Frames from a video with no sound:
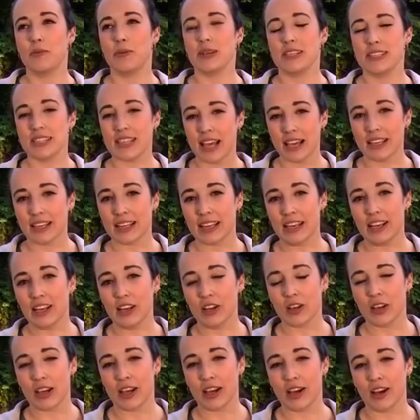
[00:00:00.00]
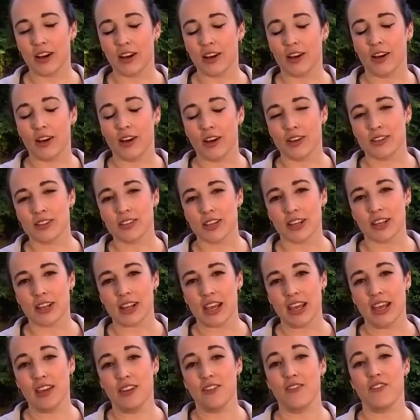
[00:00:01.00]
But sadly, looking at a
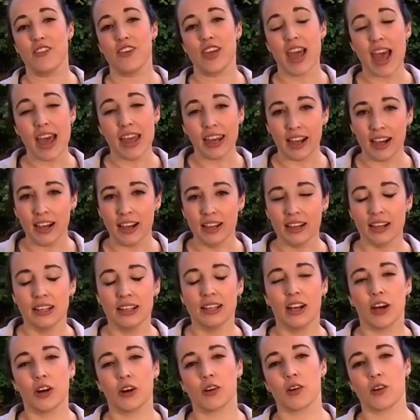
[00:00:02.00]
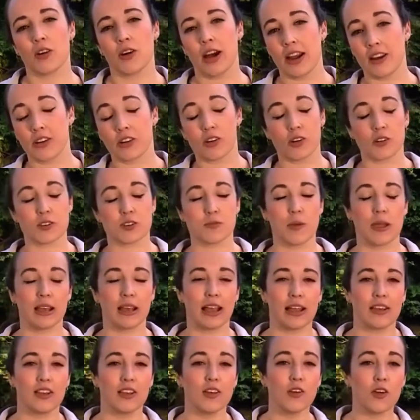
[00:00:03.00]
study in Vienna and across
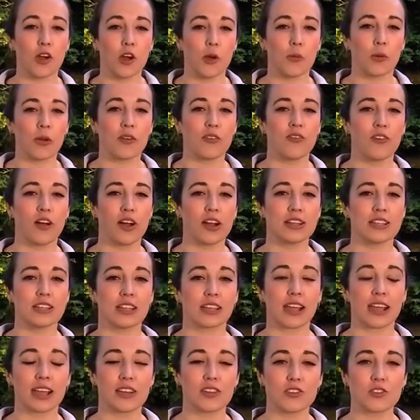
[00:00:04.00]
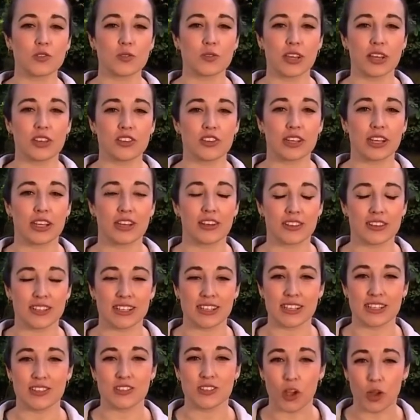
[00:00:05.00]
mainland Europe, we find that kestrels actually in our
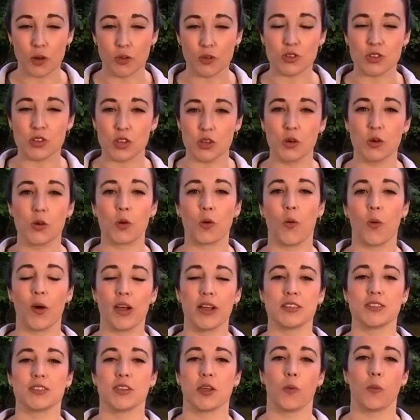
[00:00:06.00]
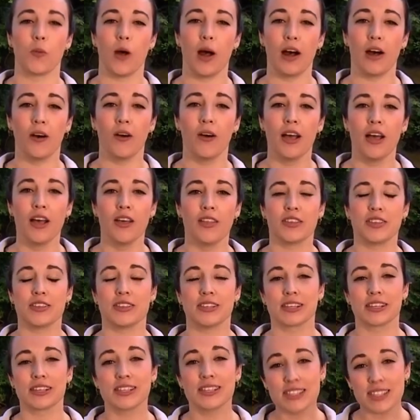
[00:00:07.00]
cities don't do quite so well. The
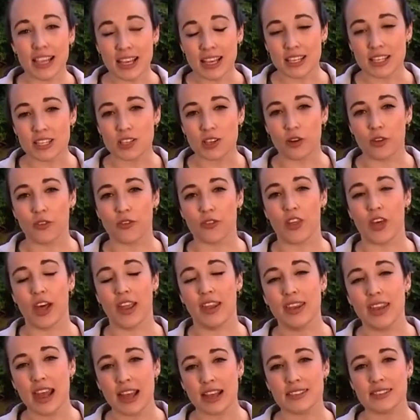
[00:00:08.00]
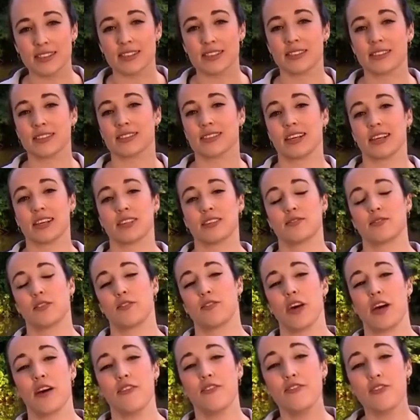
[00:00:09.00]
success of their nests, the success
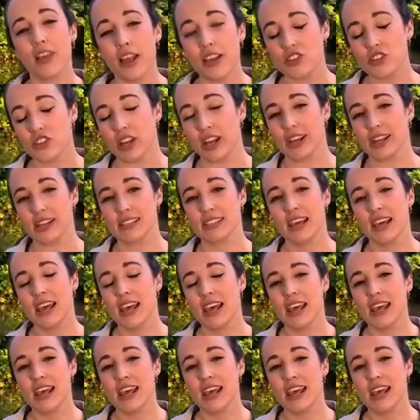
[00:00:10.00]
of their fledglings